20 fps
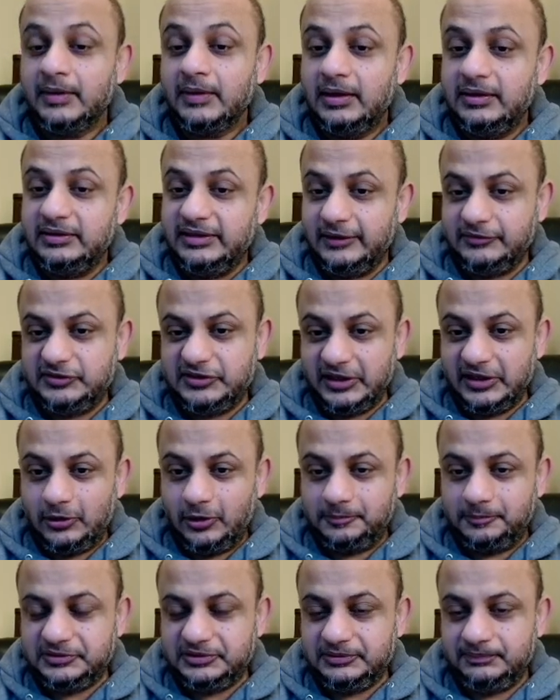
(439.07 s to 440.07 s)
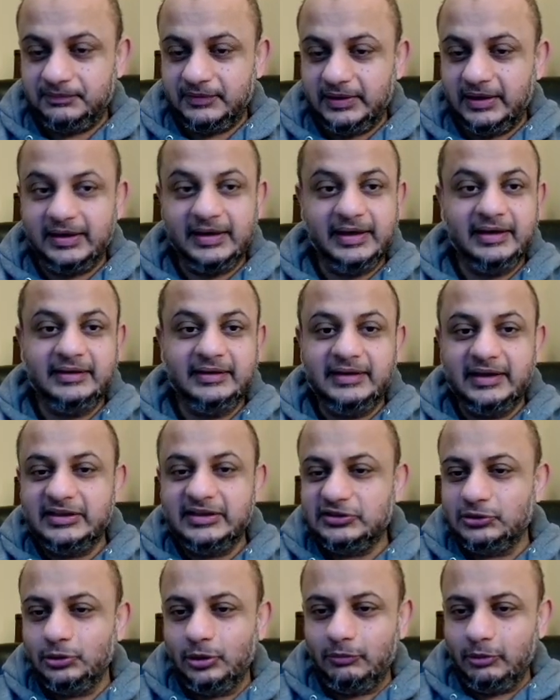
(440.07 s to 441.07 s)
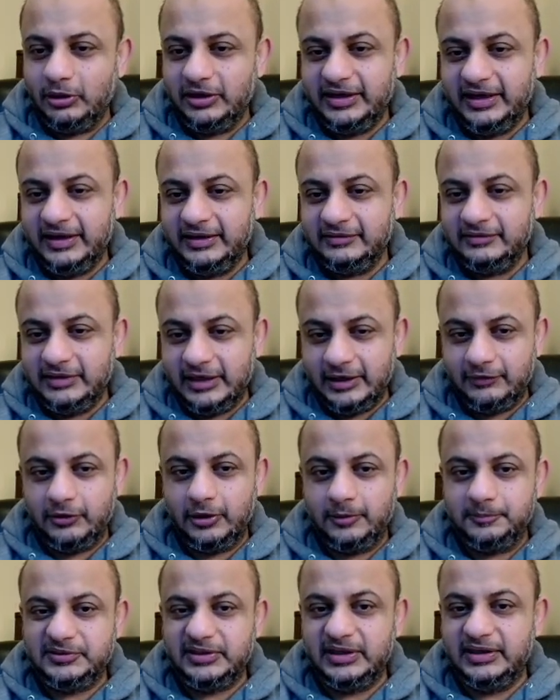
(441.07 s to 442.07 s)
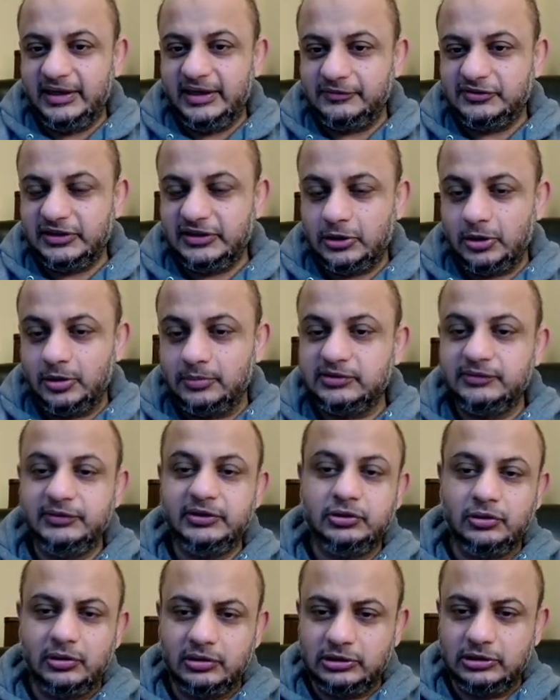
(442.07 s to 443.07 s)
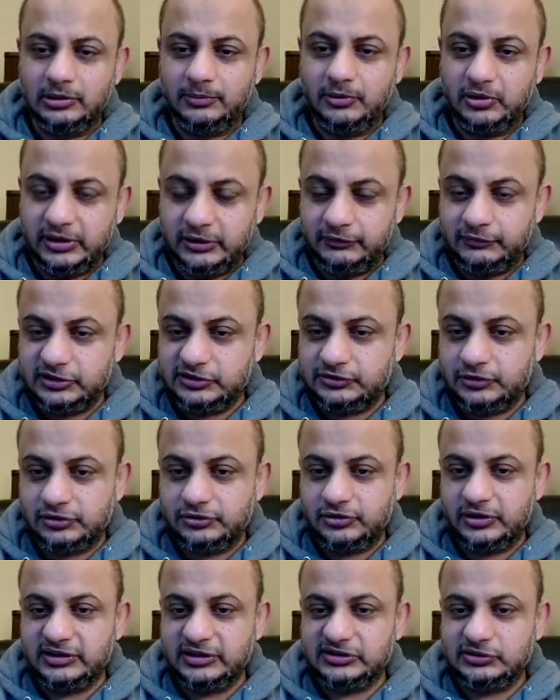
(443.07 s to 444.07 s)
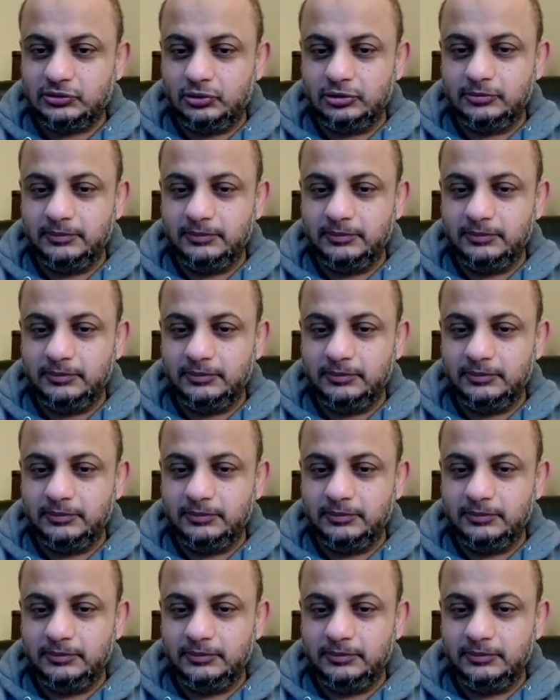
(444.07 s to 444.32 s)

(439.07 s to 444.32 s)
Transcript: DevSecOps. Again, there is no avoiding DevOps and DevSecOps. We talked about infrastructure as code